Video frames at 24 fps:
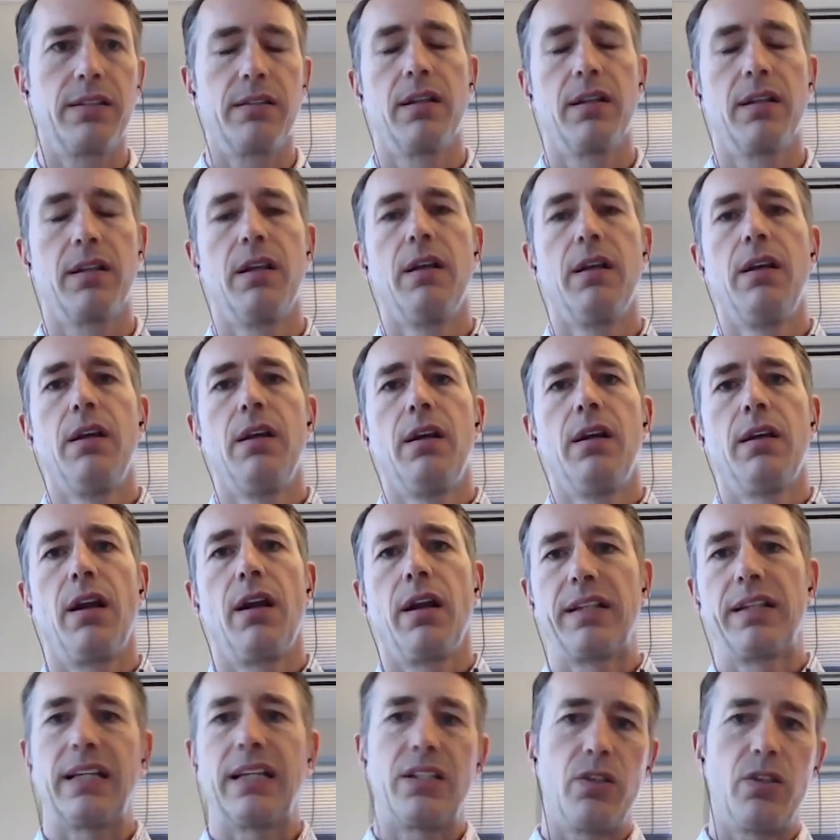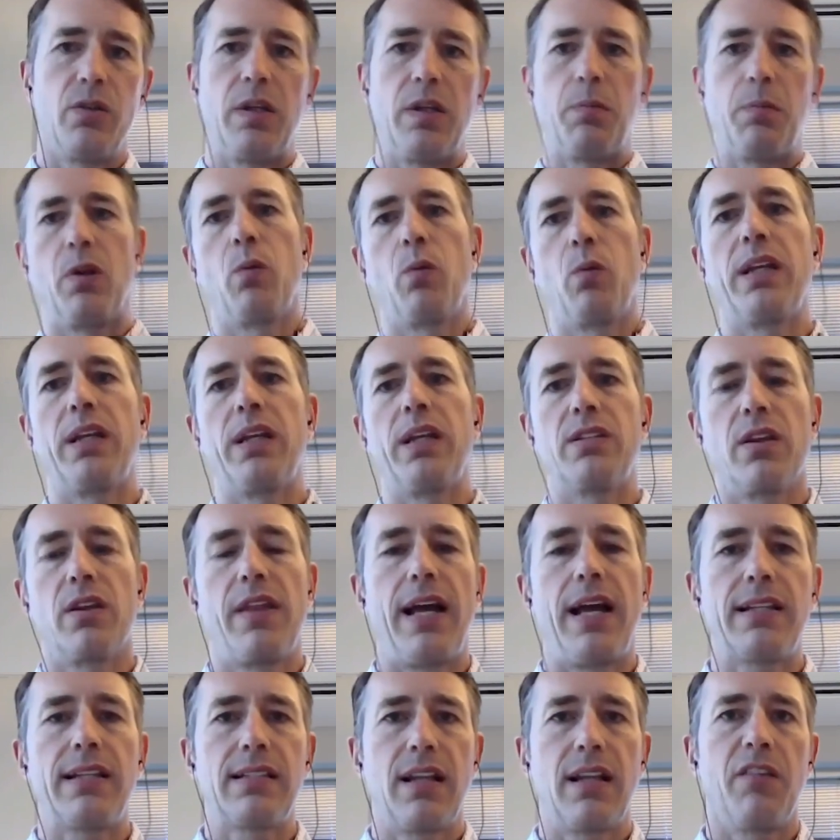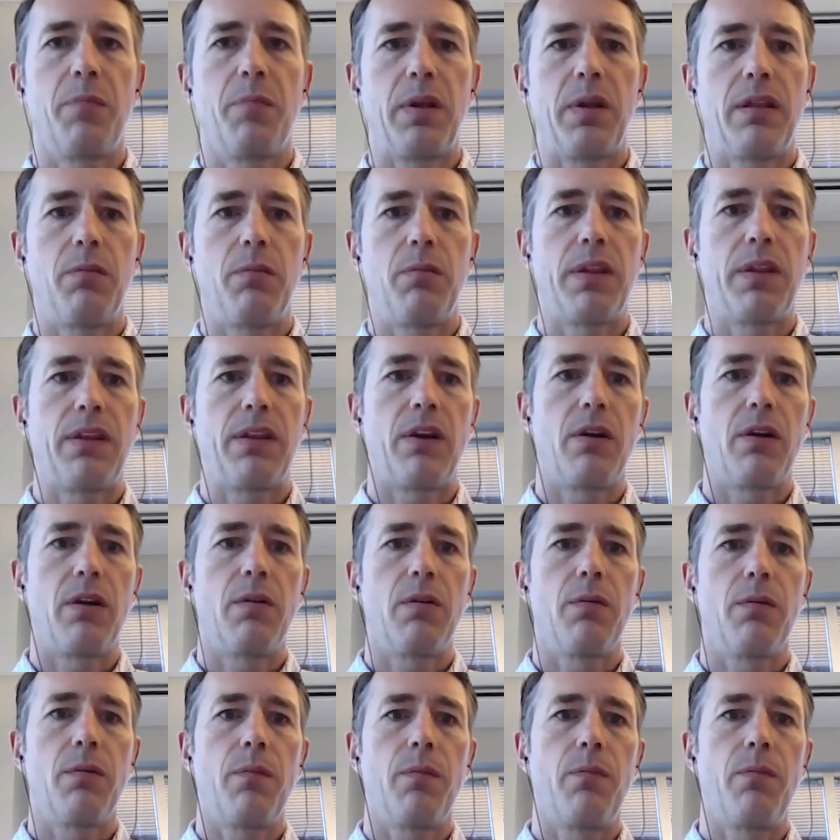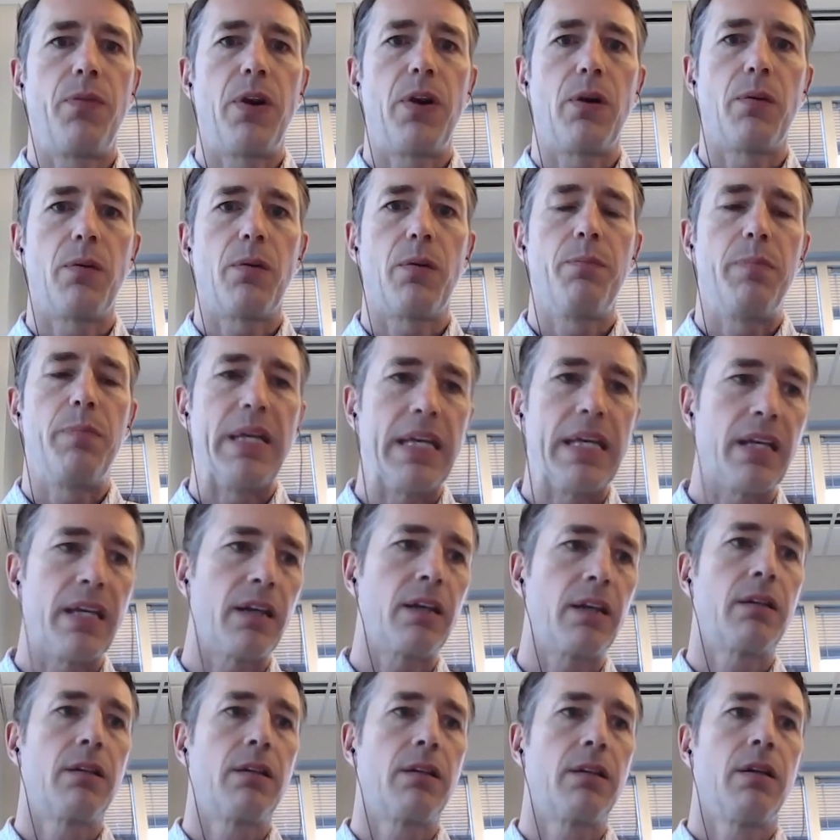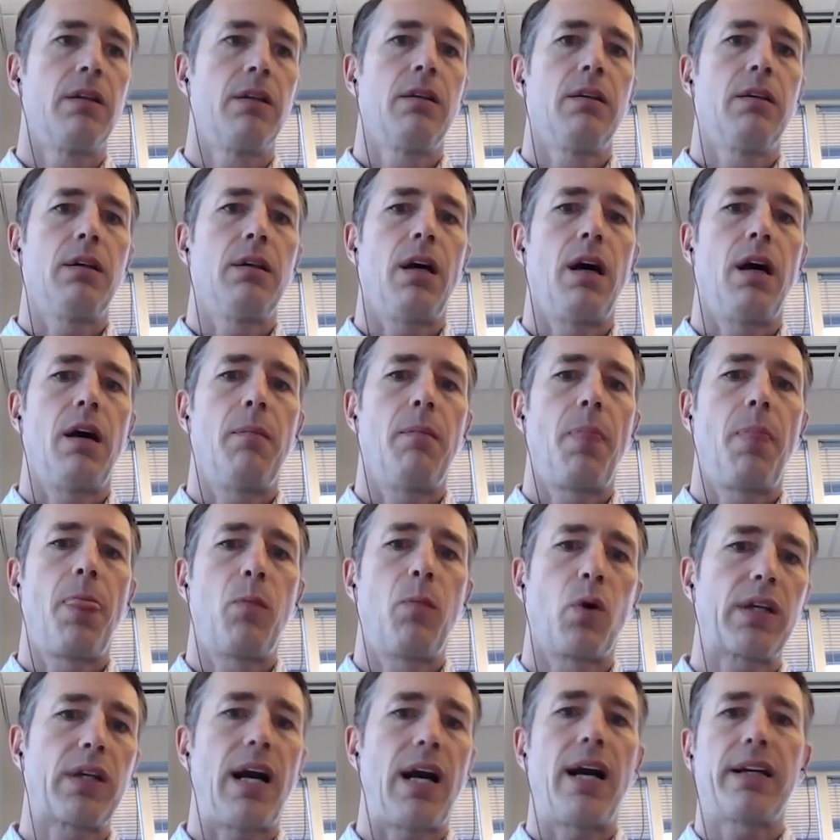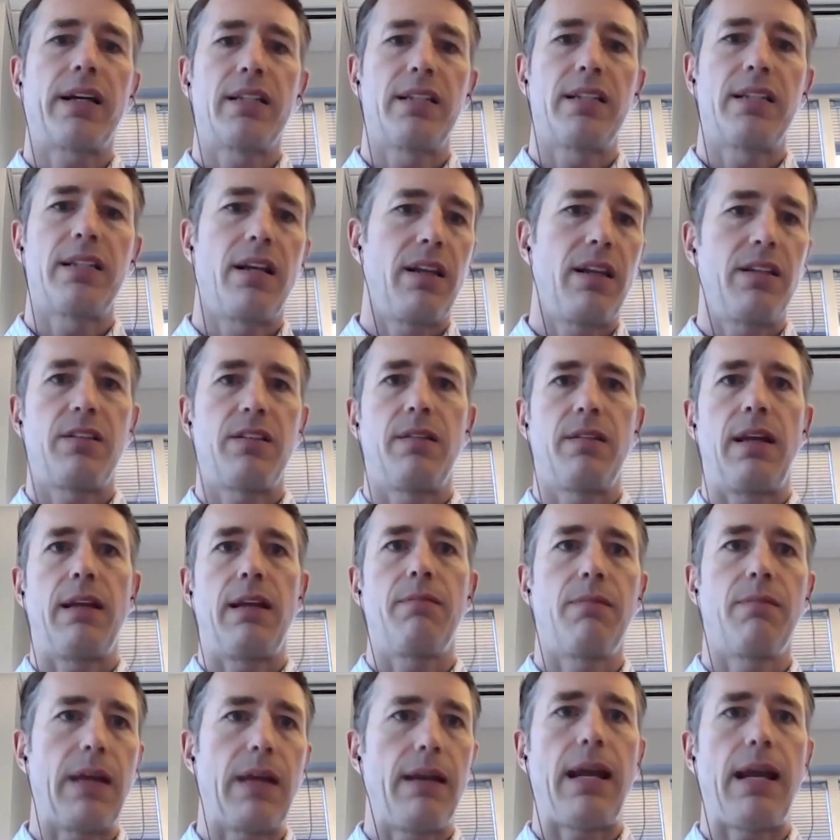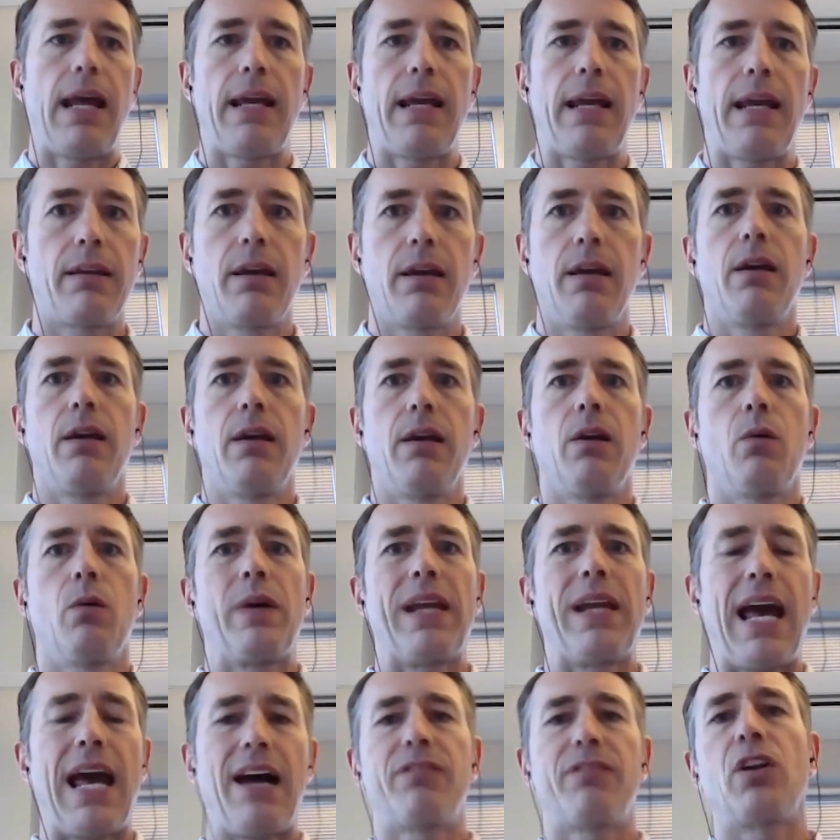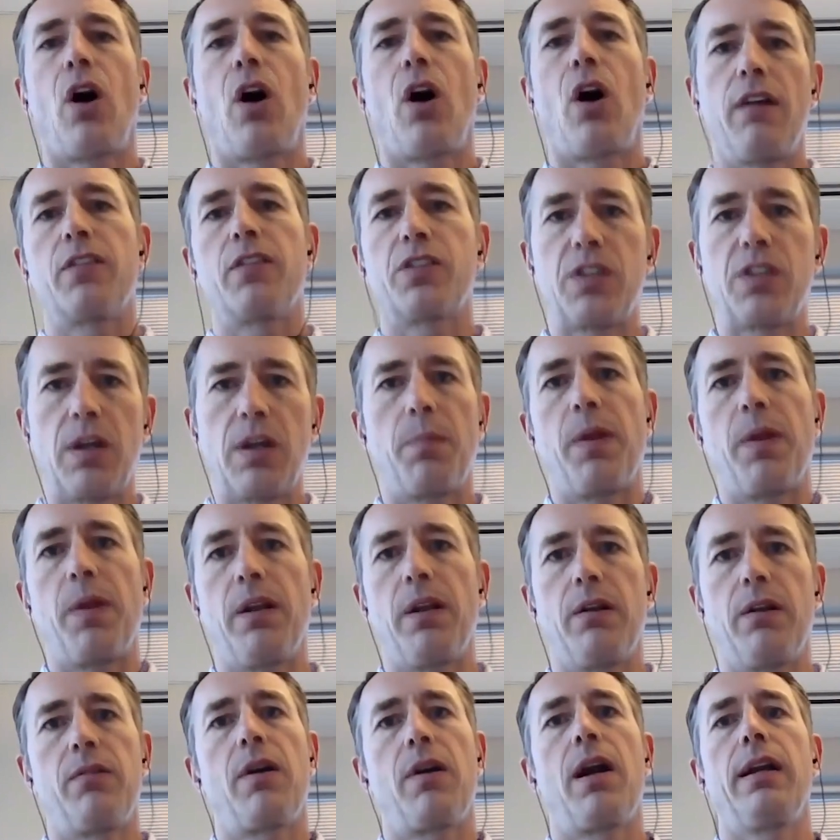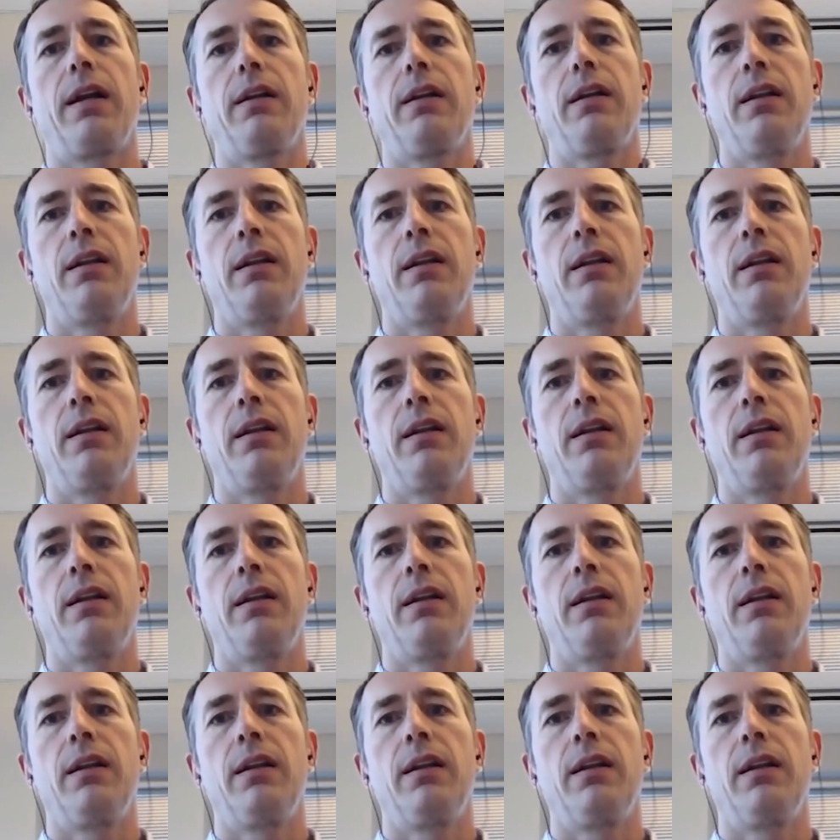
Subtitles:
Yep. And, not to get too deep in the weeds on that stuff, but they're being more cognizant of these, that, hey, we have to offer something, right?